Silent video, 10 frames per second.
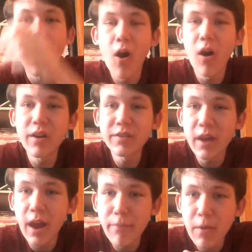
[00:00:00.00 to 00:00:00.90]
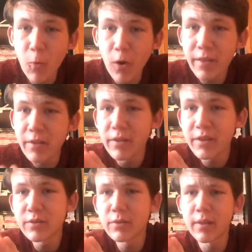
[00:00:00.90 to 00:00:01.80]
honestly, I've been wanting to
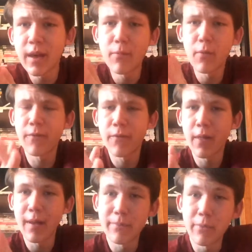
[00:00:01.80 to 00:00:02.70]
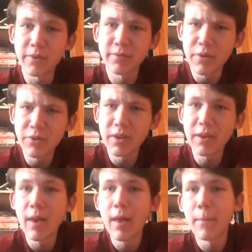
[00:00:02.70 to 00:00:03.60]
listen to a lot more Fall Out Boy's
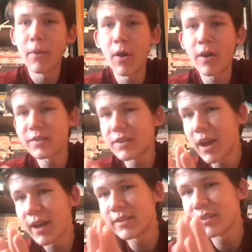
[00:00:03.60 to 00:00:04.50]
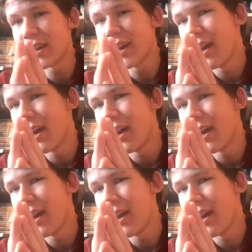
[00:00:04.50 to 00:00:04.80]
music, but honestly, I just